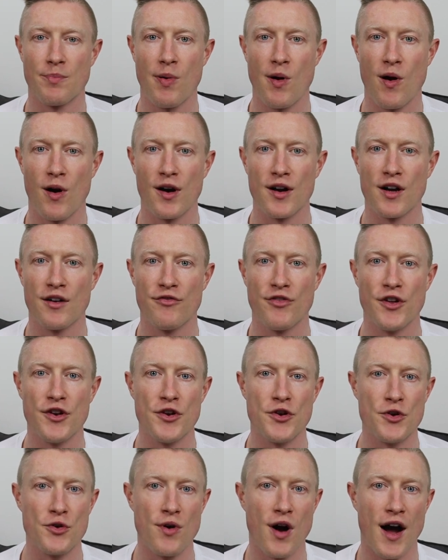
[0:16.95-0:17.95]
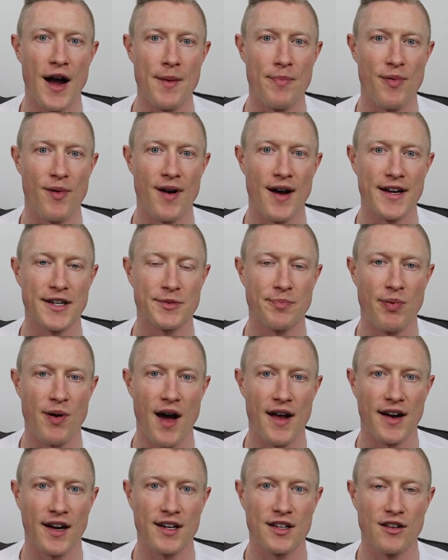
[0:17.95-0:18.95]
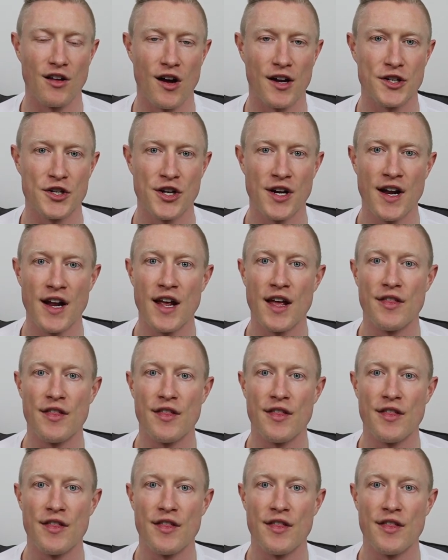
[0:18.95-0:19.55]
part of the new Hyperice product launch.